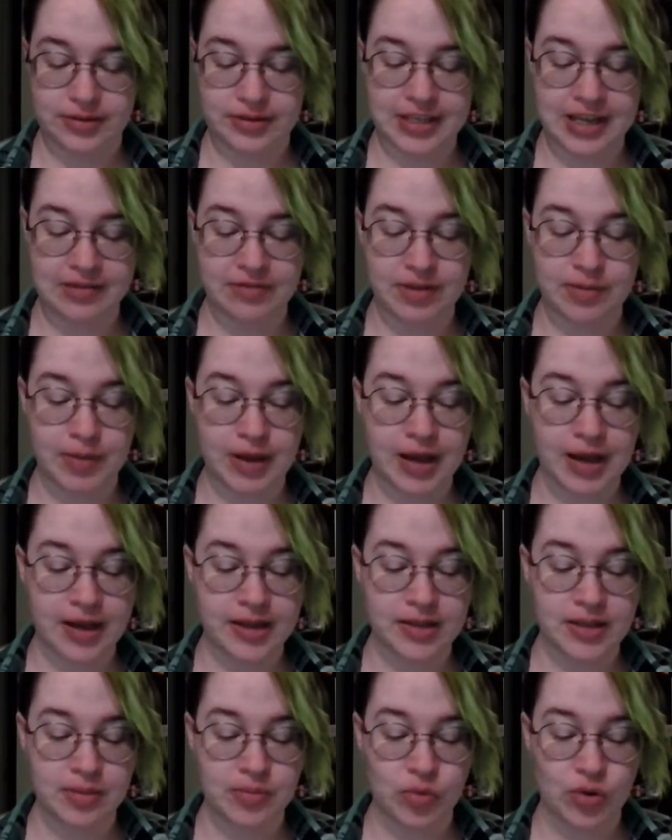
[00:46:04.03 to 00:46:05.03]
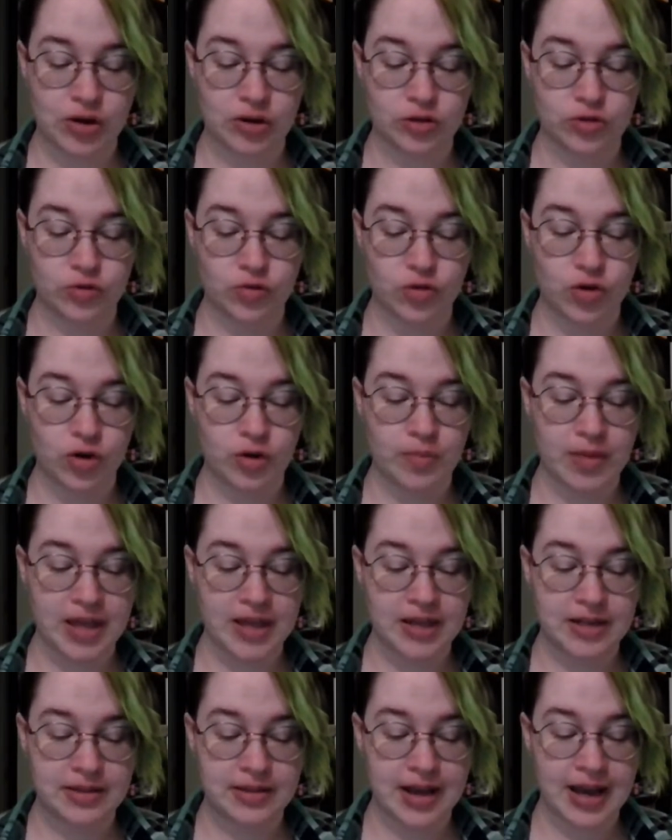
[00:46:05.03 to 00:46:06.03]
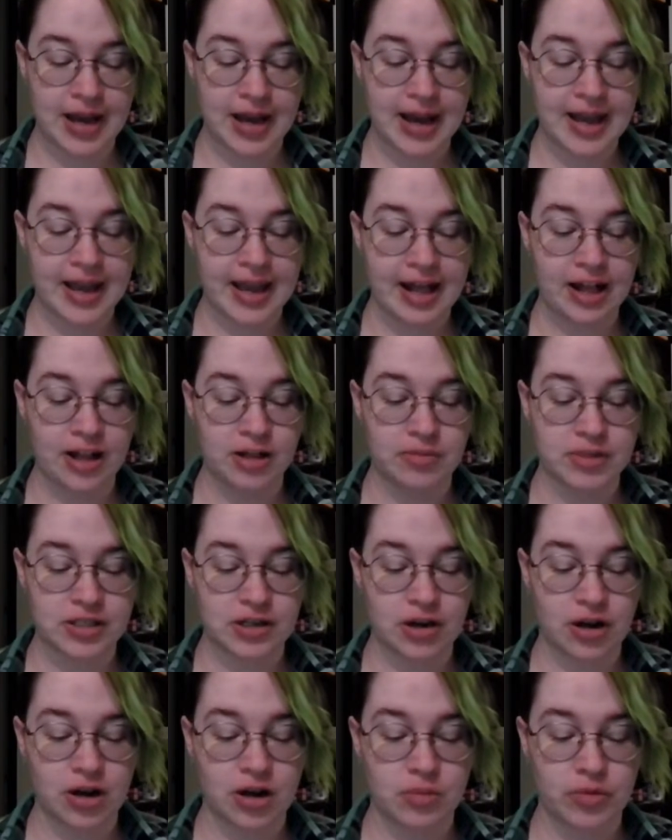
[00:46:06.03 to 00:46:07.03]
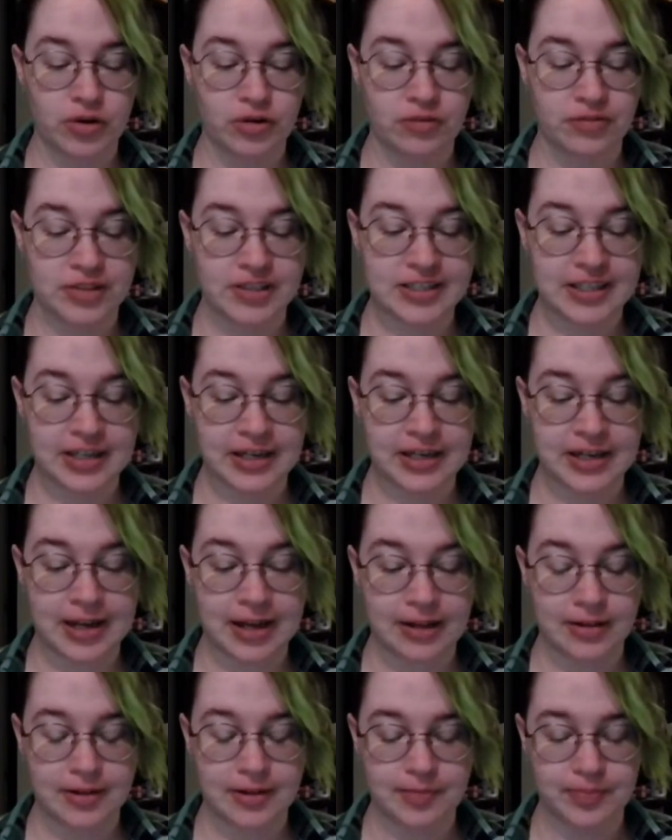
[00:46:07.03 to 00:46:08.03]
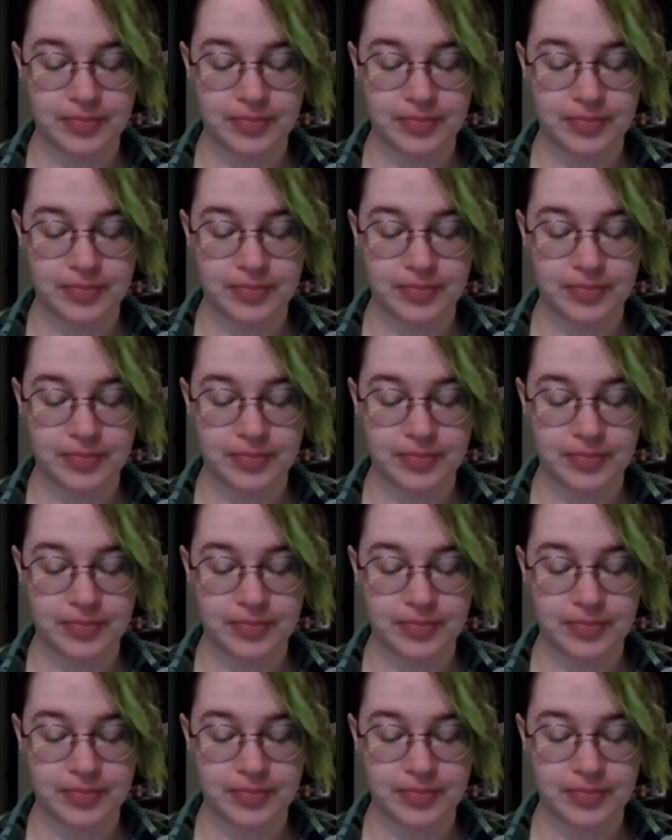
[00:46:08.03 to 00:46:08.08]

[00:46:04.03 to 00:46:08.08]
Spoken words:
save that behind them walked 4 men in the high helms and armor of the citadel,